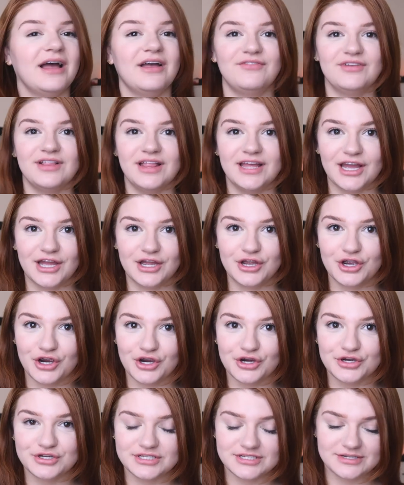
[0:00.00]
I feel like I
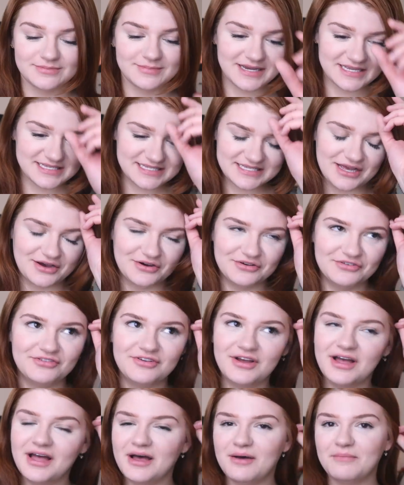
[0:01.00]
cursed myself
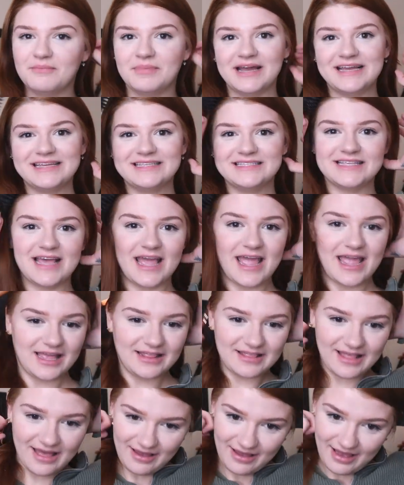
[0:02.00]
by
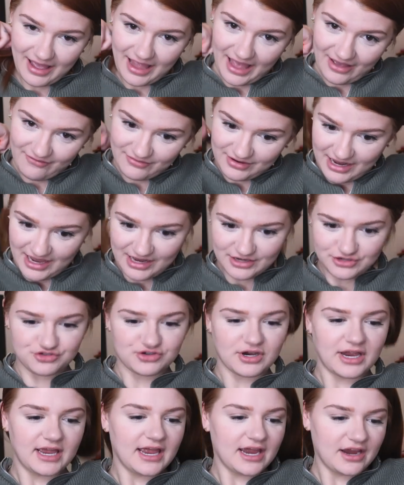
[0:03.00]
saying that I haven't had
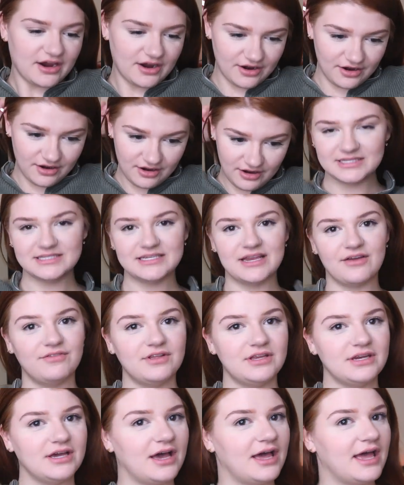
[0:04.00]
dry hair. It's
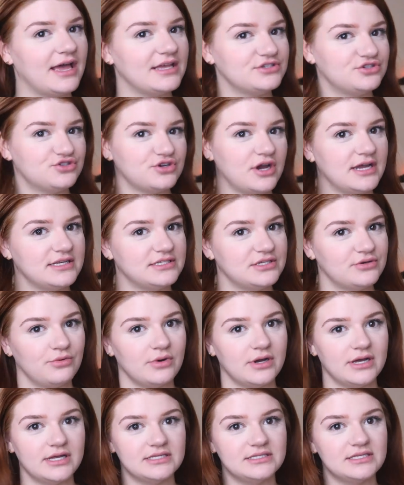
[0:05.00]
definitely not as dry as it
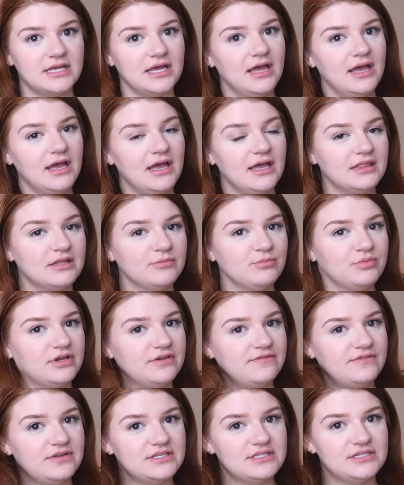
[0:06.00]
was in the
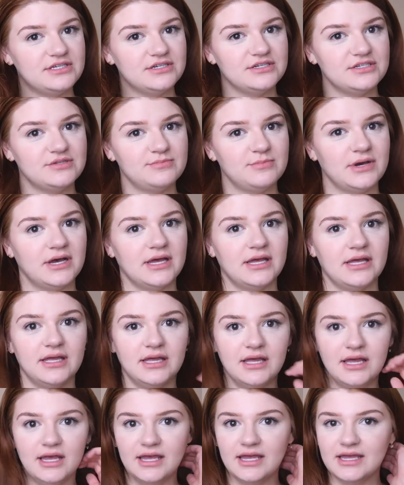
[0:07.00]
previous years, but
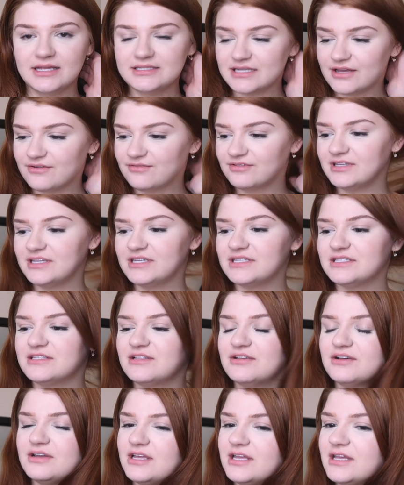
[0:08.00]
it definitely is
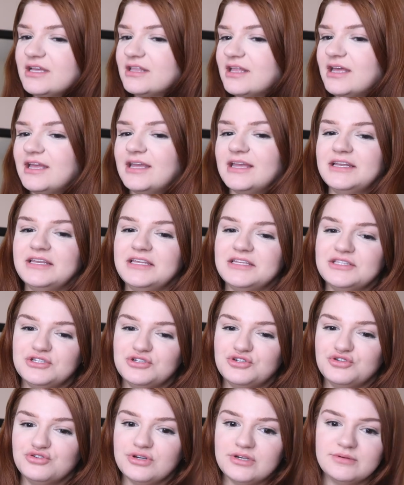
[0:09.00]
looking like it needs
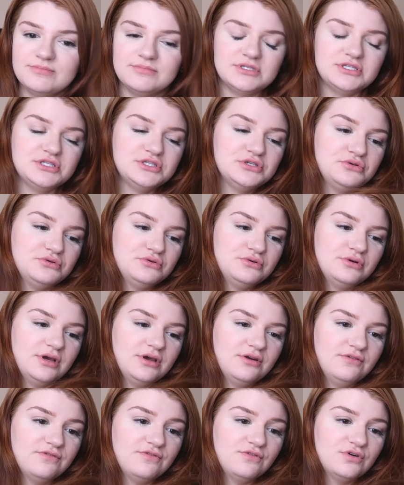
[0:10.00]
a trim soon,
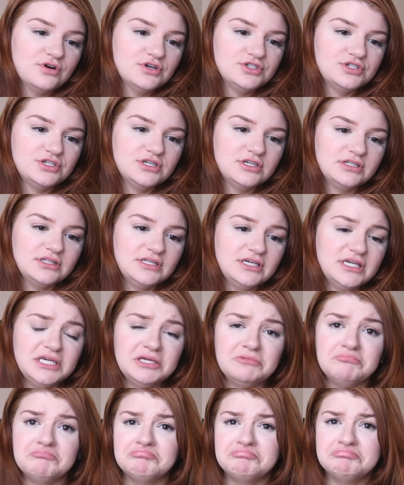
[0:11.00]

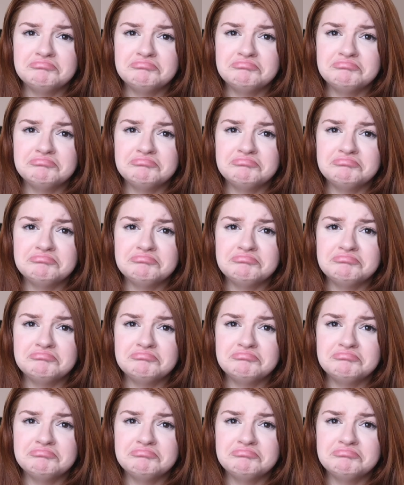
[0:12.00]
unfortunately.